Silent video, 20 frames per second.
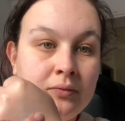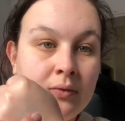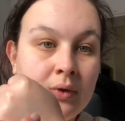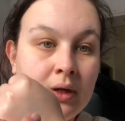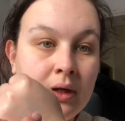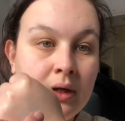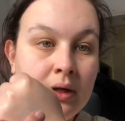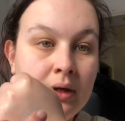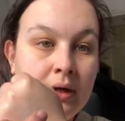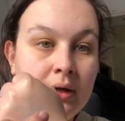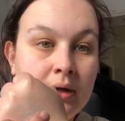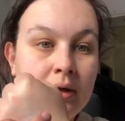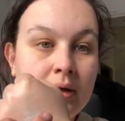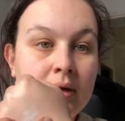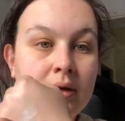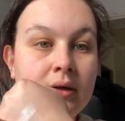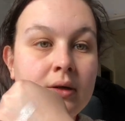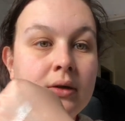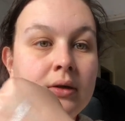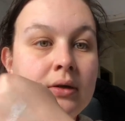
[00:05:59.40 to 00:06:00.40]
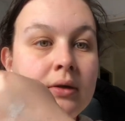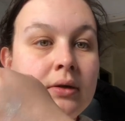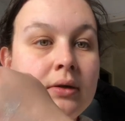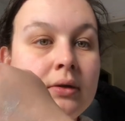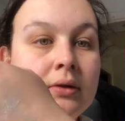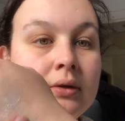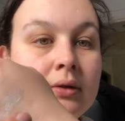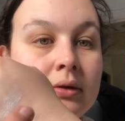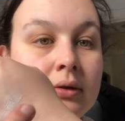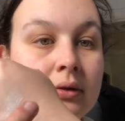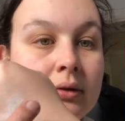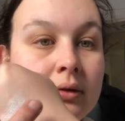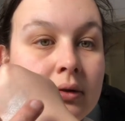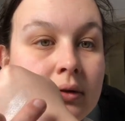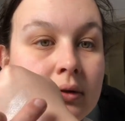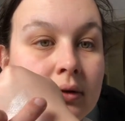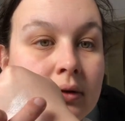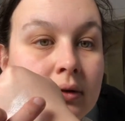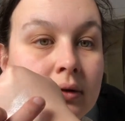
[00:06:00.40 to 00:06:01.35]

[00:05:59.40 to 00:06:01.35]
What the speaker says: No one is speaking in this clip.